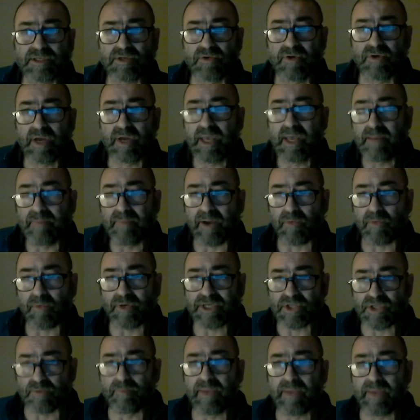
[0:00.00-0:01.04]
So my
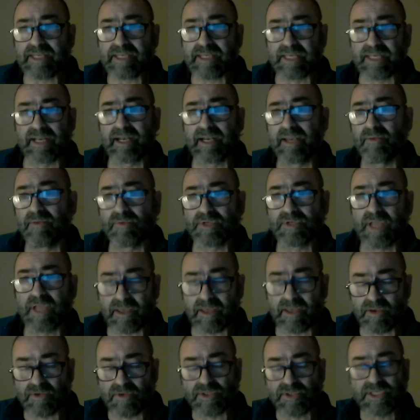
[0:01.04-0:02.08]
question basically was
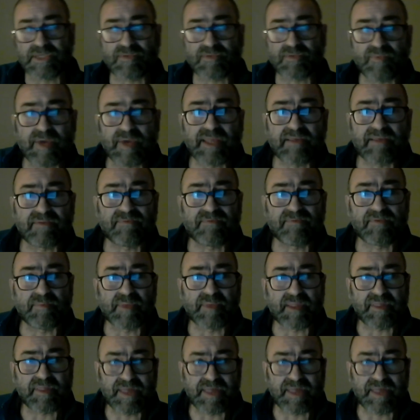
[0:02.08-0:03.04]
like, you just read it for me.